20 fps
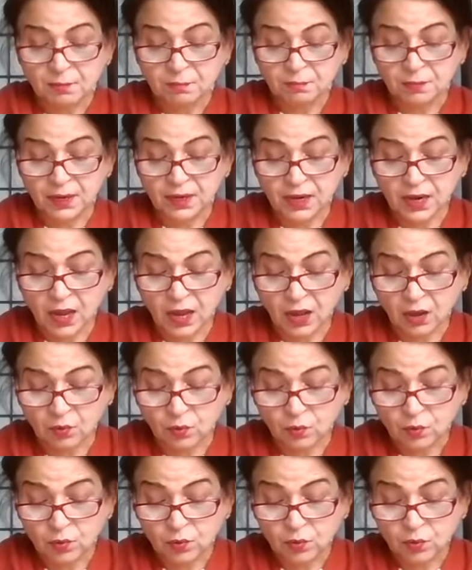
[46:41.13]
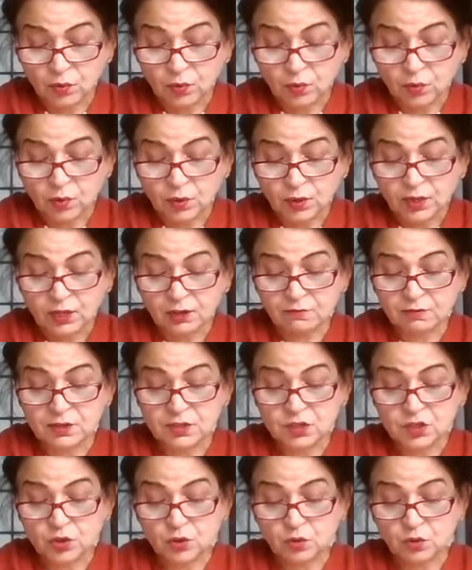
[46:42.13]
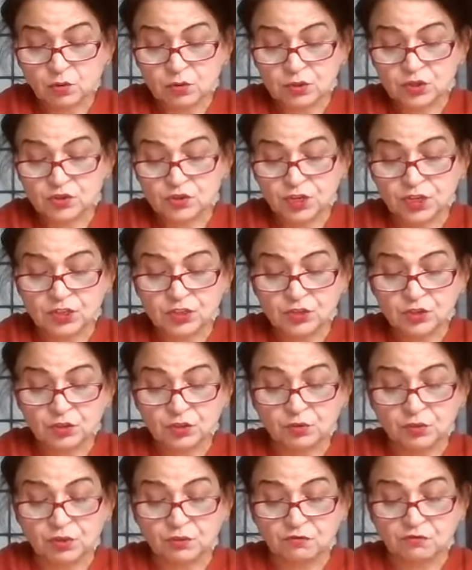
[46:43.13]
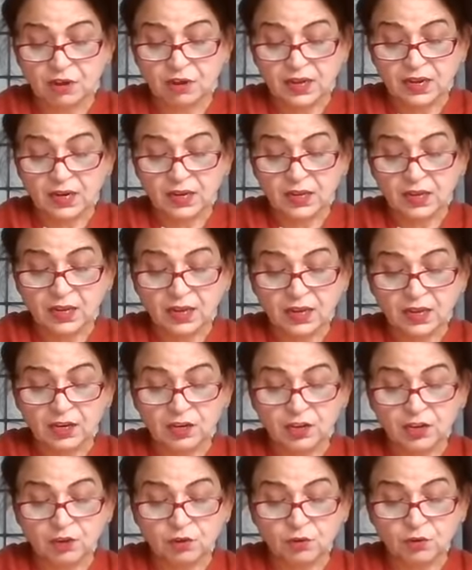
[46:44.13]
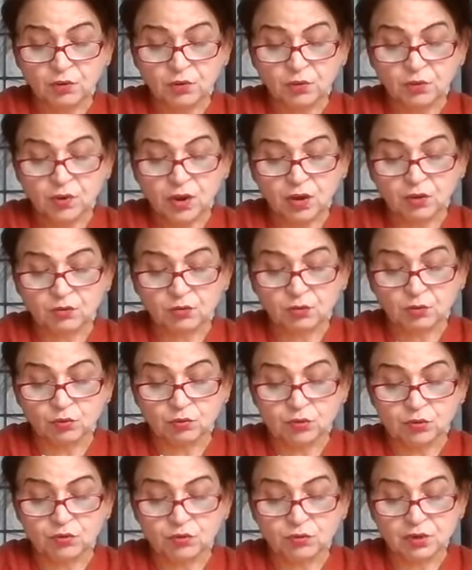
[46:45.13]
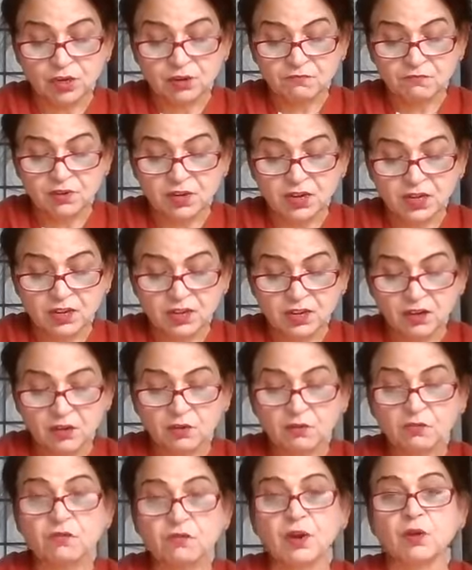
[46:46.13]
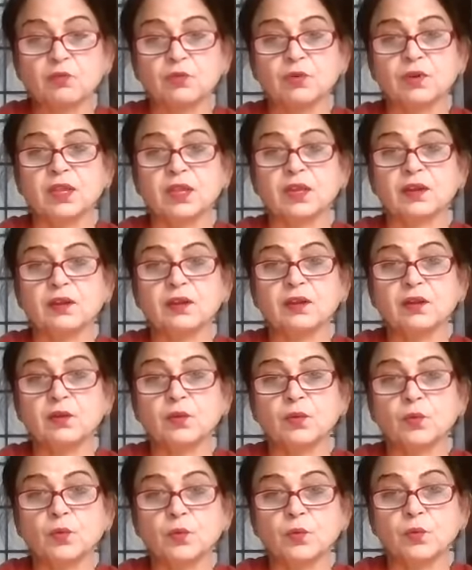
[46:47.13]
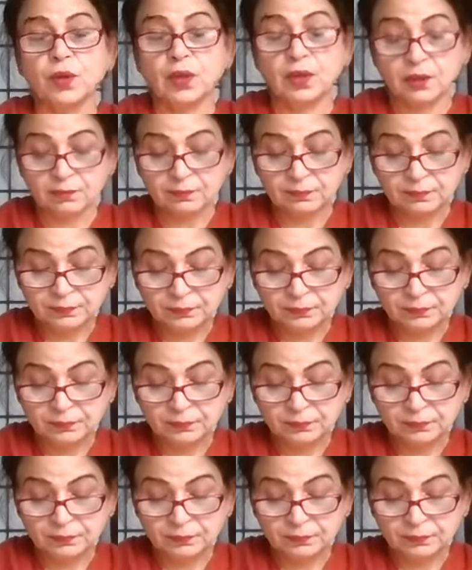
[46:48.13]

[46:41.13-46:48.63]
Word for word: By now, he was no stranger to the one, and he knew how those who lived here found their way.